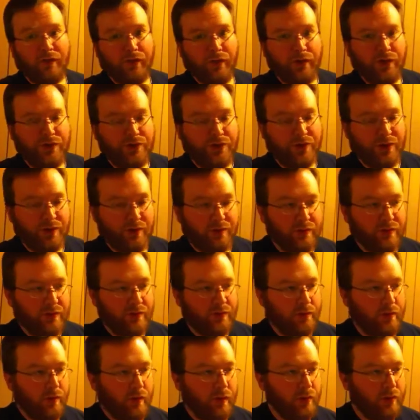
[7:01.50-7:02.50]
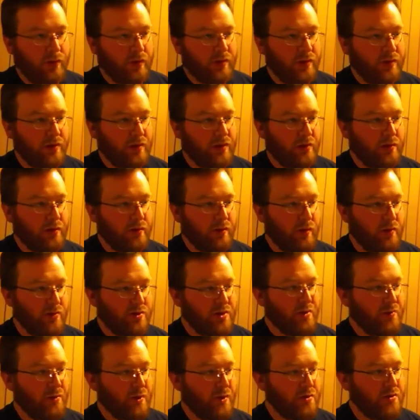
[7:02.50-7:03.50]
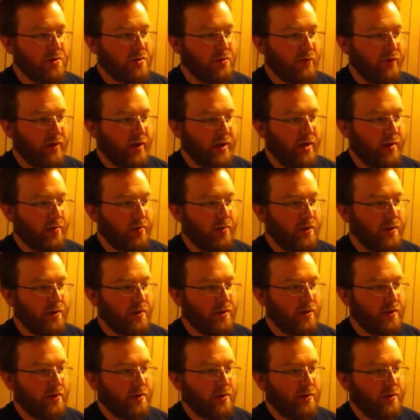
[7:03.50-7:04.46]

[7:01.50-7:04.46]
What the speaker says: version of what was supposed to have happened.